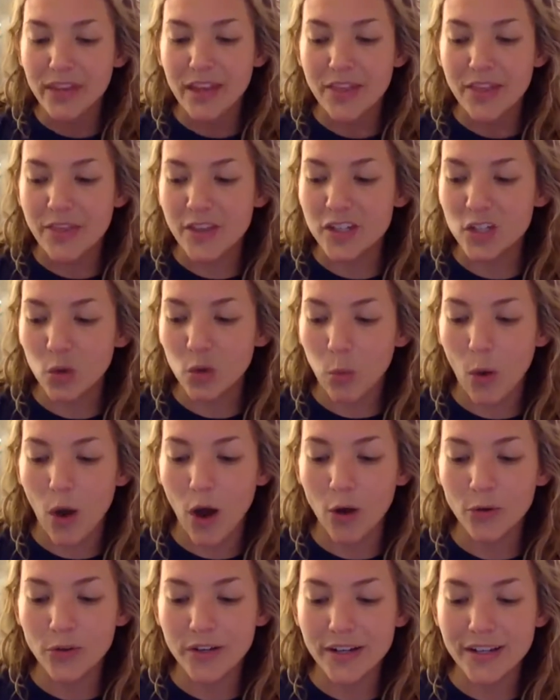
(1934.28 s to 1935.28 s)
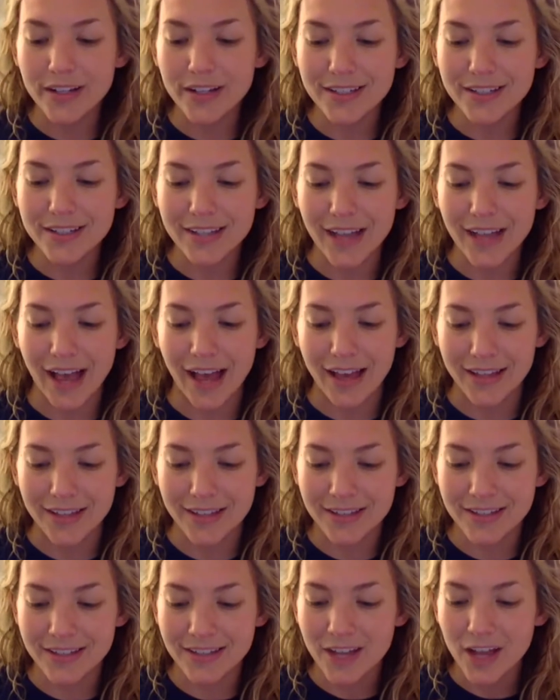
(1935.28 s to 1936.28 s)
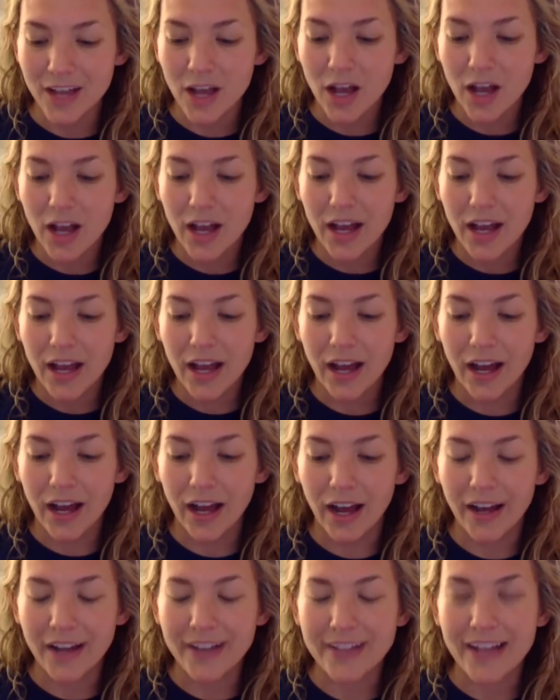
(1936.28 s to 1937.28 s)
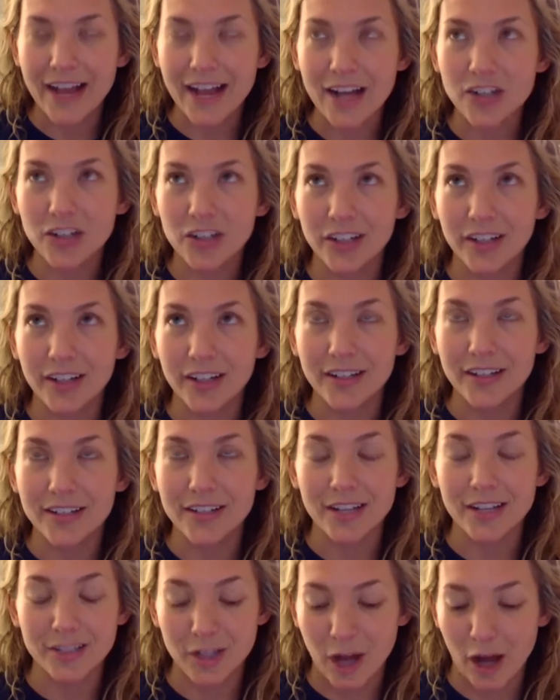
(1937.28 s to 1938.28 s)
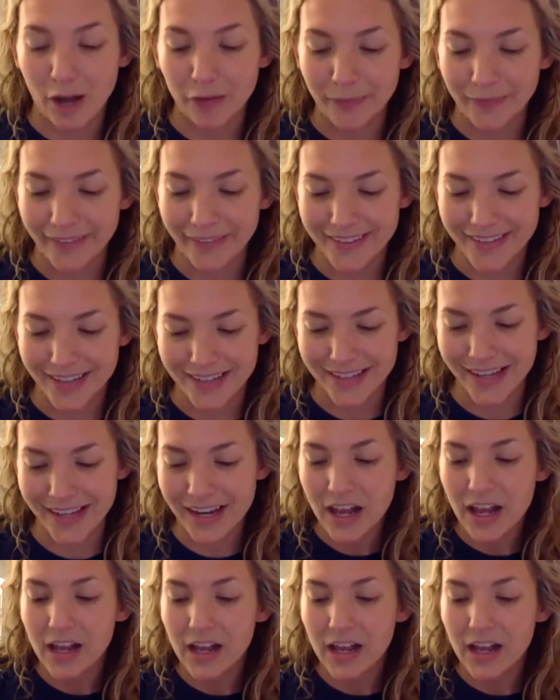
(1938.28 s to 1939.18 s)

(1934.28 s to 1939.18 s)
this quote says, it's actually Dustin Hoffman that says it,